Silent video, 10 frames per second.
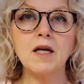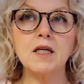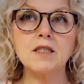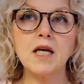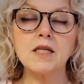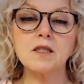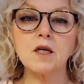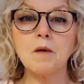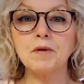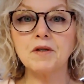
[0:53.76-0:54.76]
it takes a
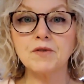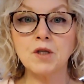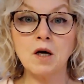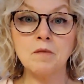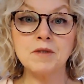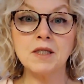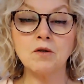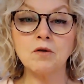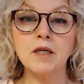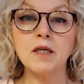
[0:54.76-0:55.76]
couple of times
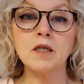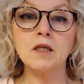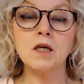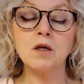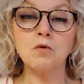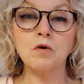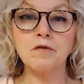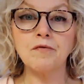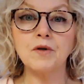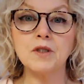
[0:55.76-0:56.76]
hearing it in
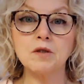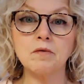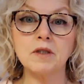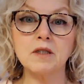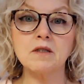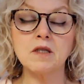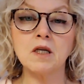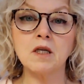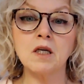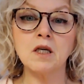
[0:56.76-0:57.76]
order for it to really
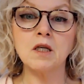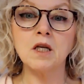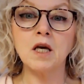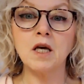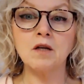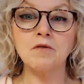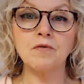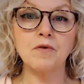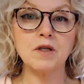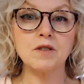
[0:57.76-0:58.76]
sink in and
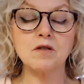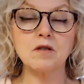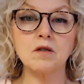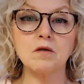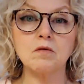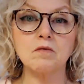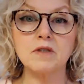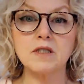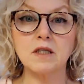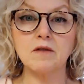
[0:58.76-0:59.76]
for us to
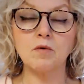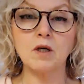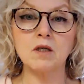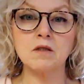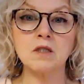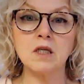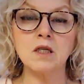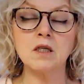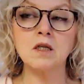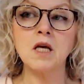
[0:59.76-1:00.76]
receive what is
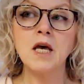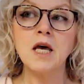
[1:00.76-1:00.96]
needed.